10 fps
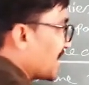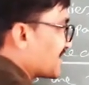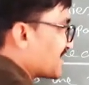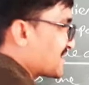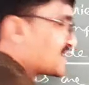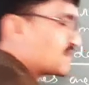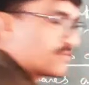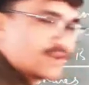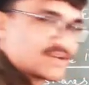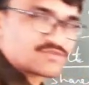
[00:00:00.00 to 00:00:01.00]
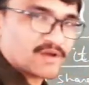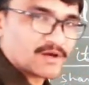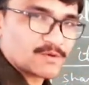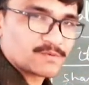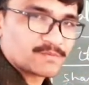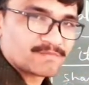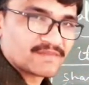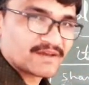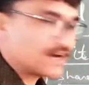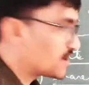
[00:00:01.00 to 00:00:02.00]
And this is the face value,
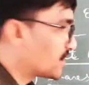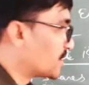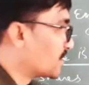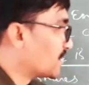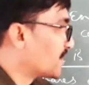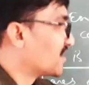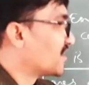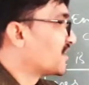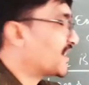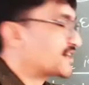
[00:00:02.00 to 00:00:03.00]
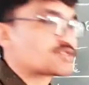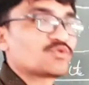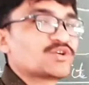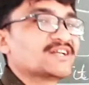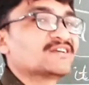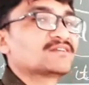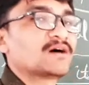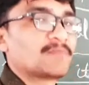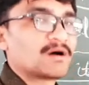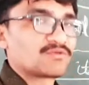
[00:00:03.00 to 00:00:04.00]
right? Excluding the
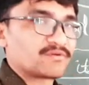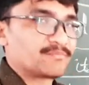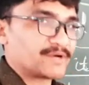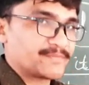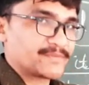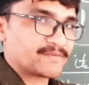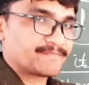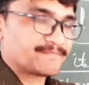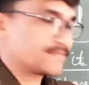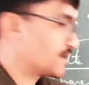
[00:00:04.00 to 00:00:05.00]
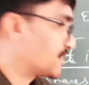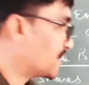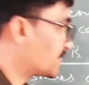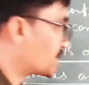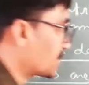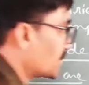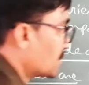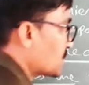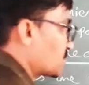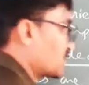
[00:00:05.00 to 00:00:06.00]
amount of premium, right?
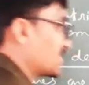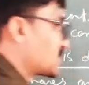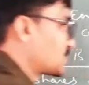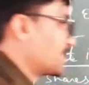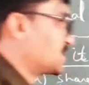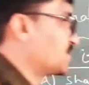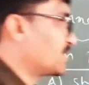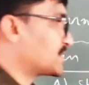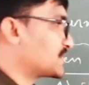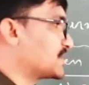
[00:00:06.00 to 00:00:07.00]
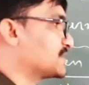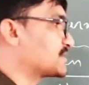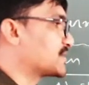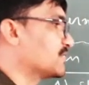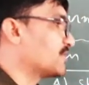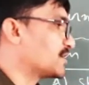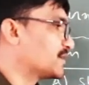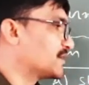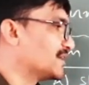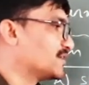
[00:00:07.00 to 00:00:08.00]
So the specification is given
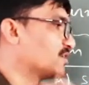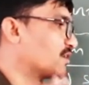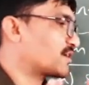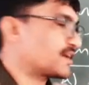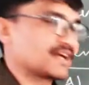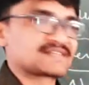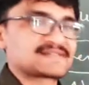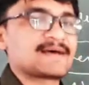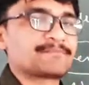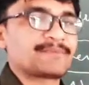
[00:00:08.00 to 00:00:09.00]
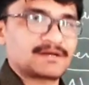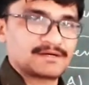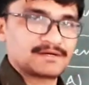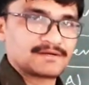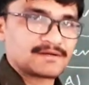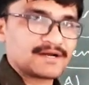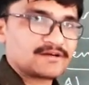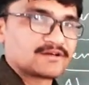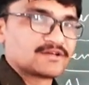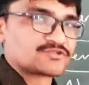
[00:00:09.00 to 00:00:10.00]
in your example,
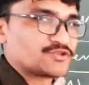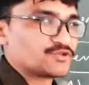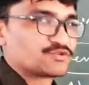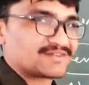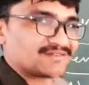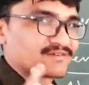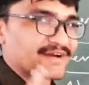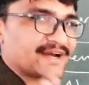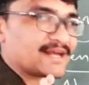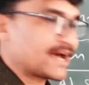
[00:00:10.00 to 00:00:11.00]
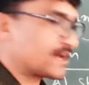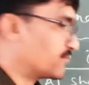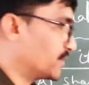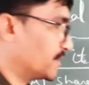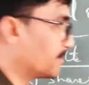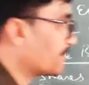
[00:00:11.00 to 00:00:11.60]
right? So you just read carefully.